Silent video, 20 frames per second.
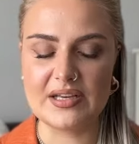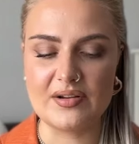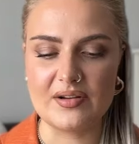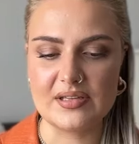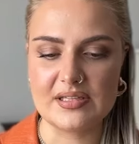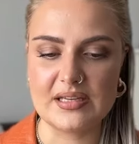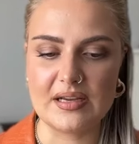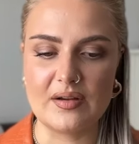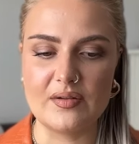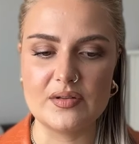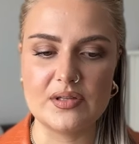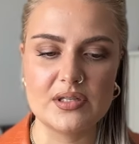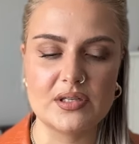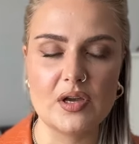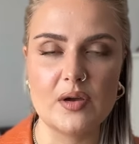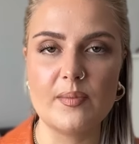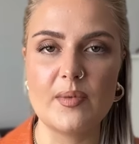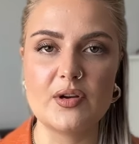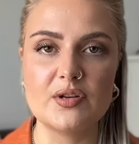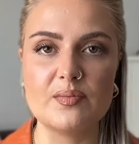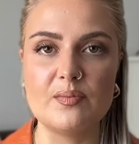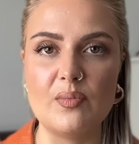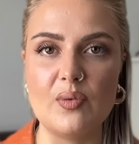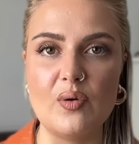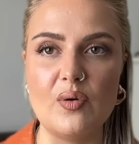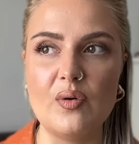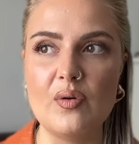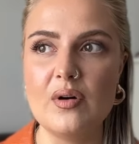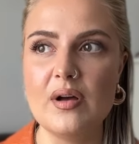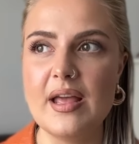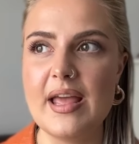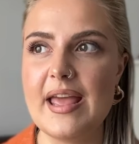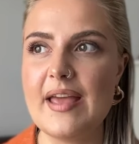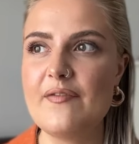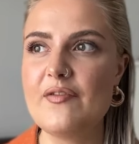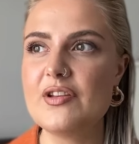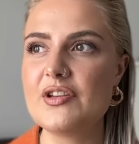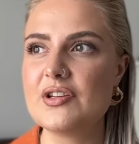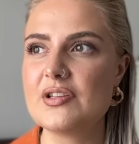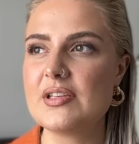ourselves so much more. If
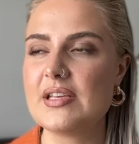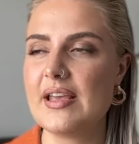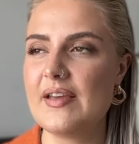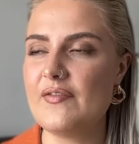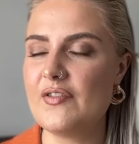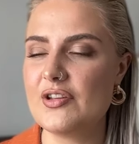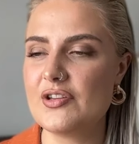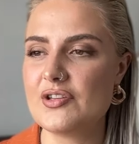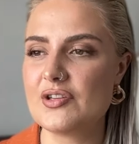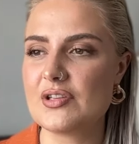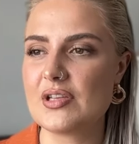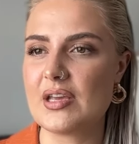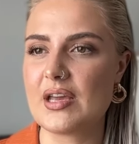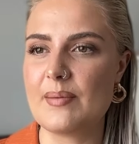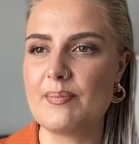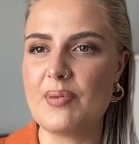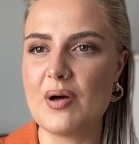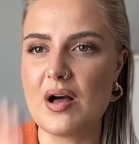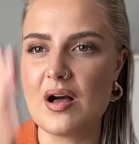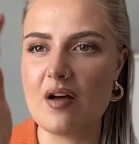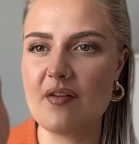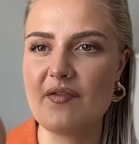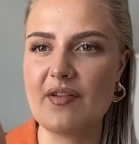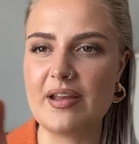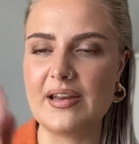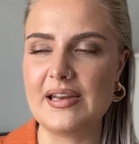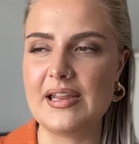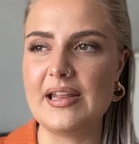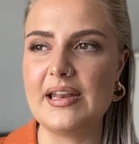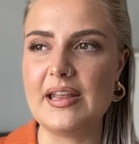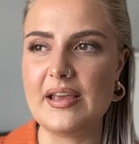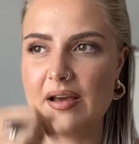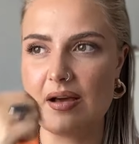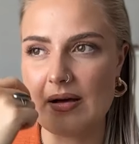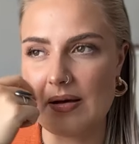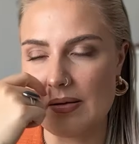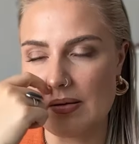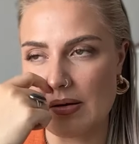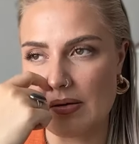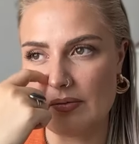it's just like a perfect
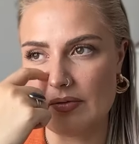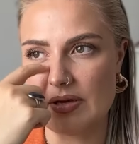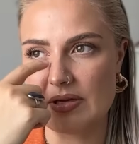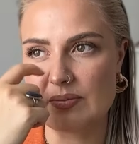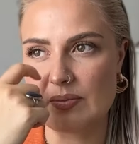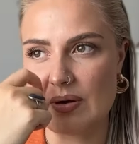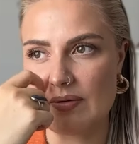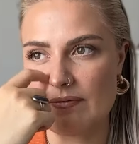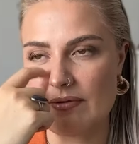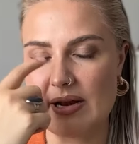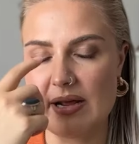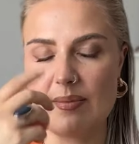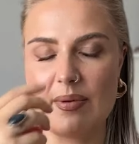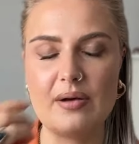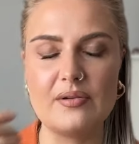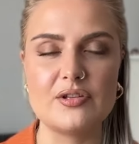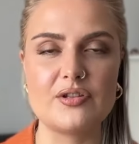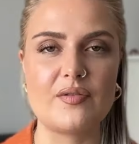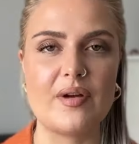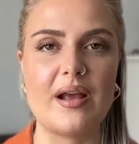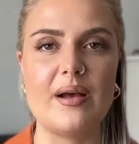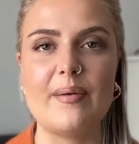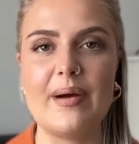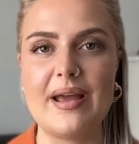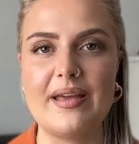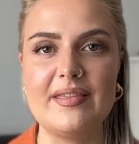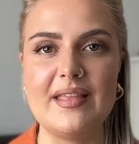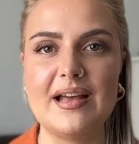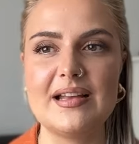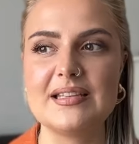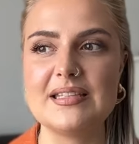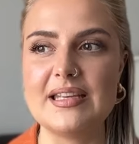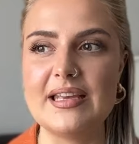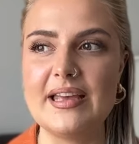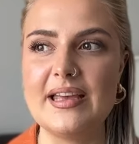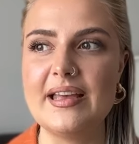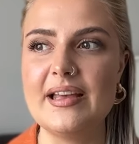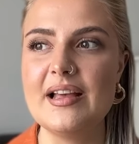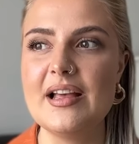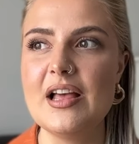linear, oh, this went really well straight away and that's
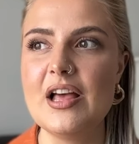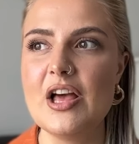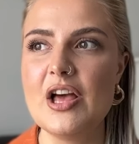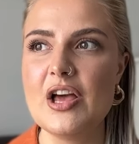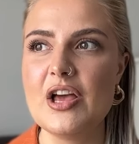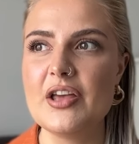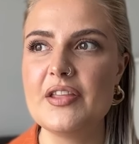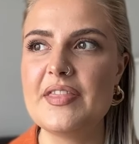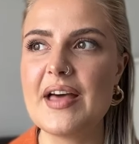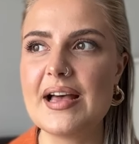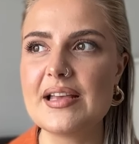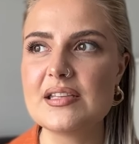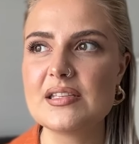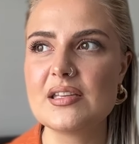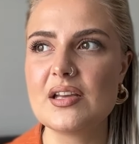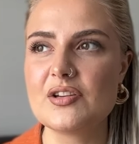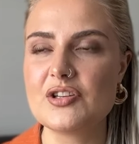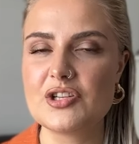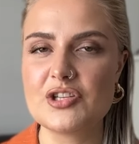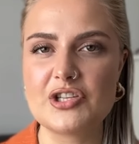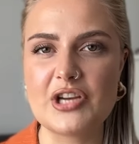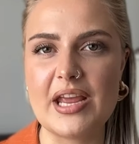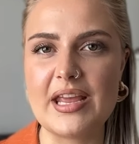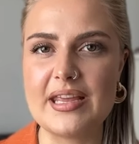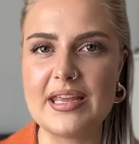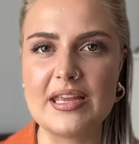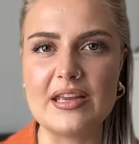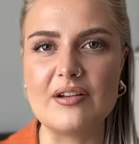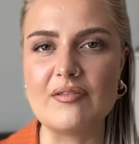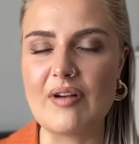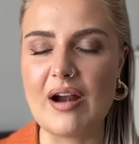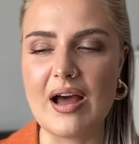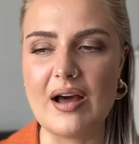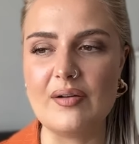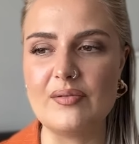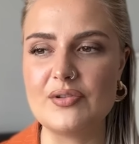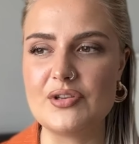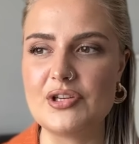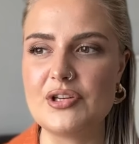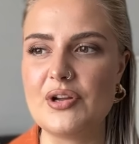it, that's such shaky
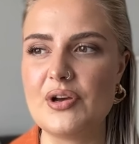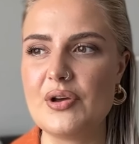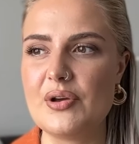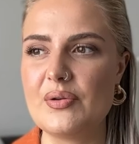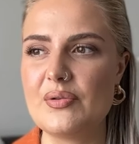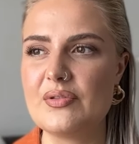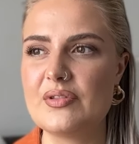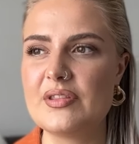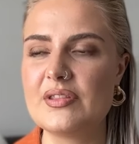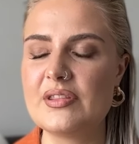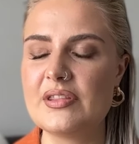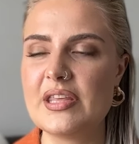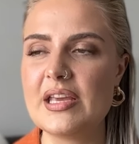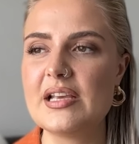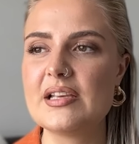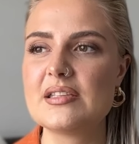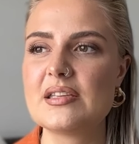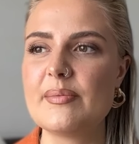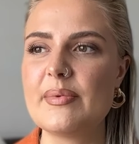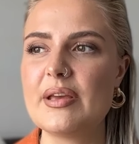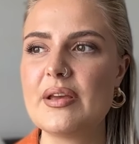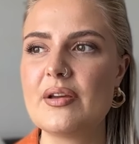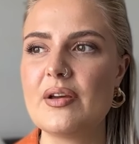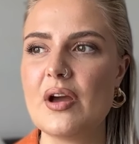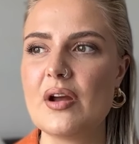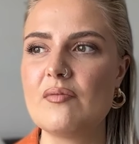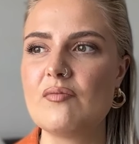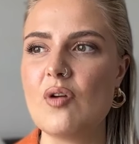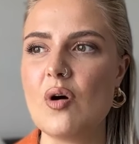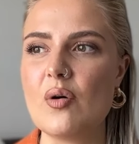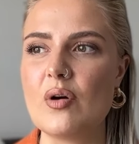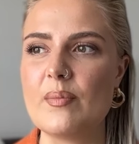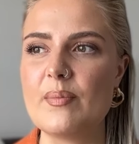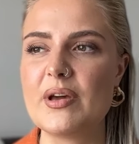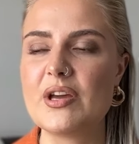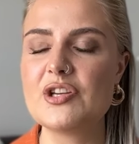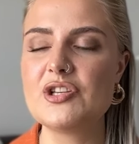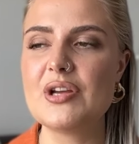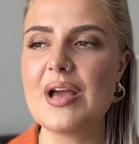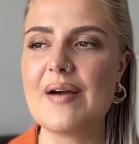ground. You know, think something can go wrong, and
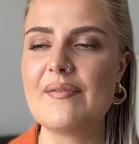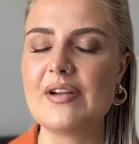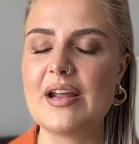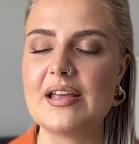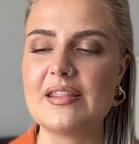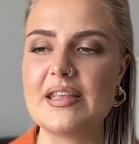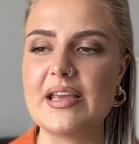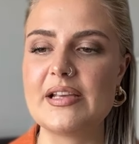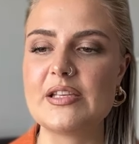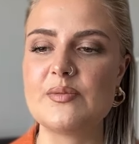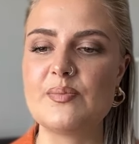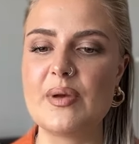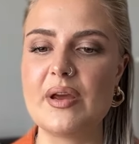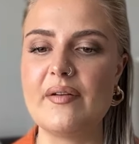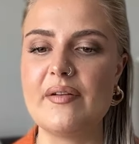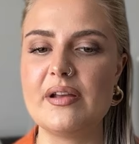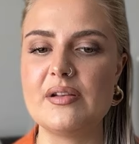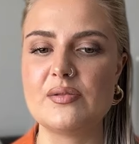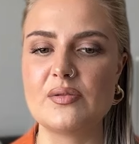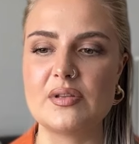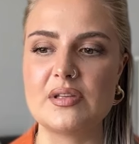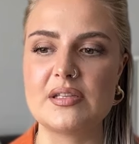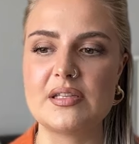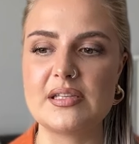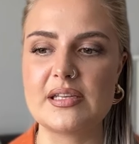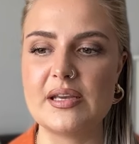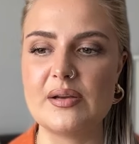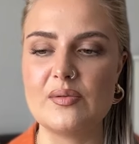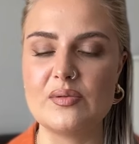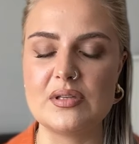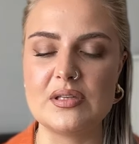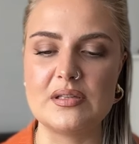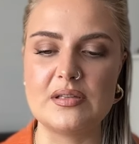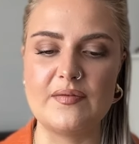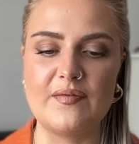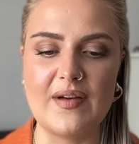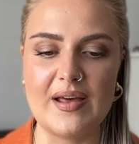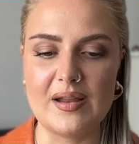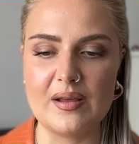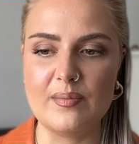because you haven't had the experience or the skill to
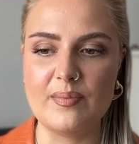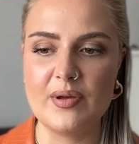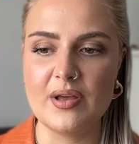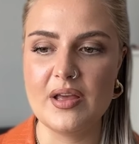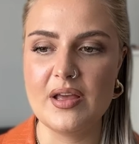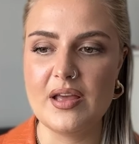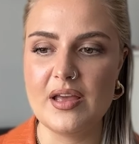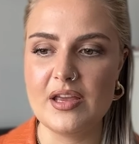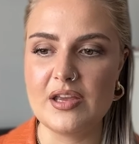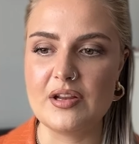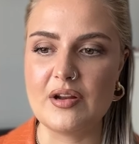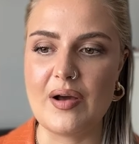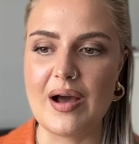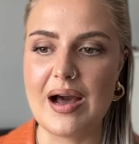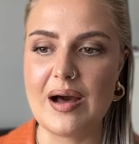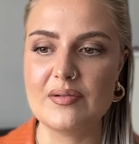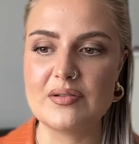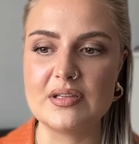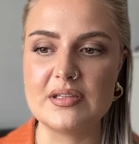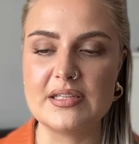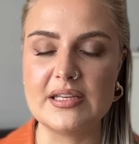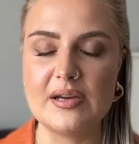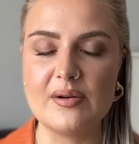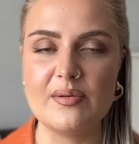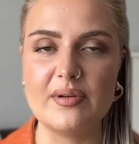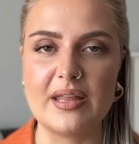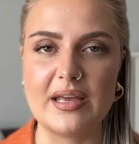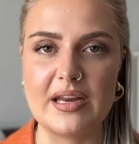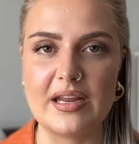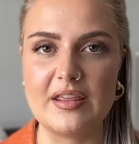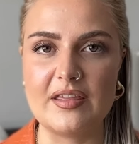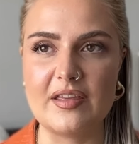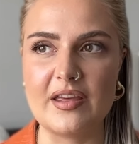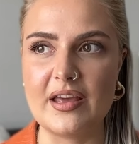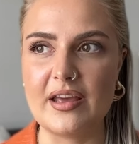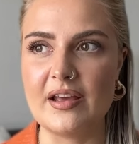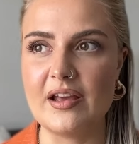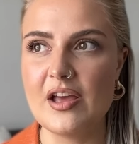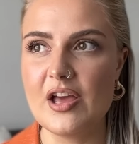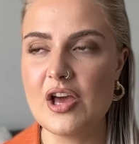develop, you know, how to deal with
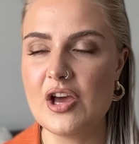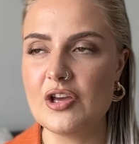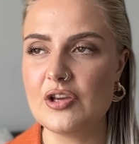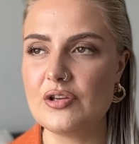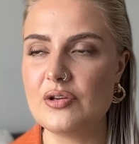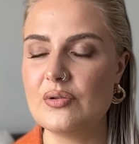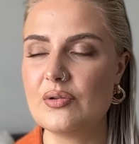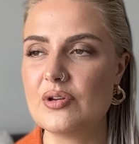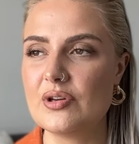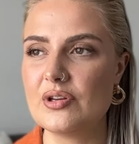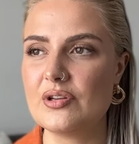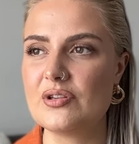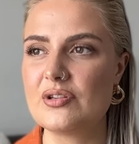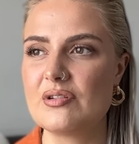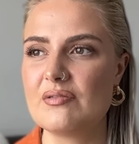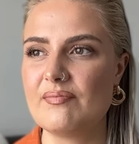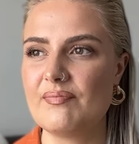anything, you could,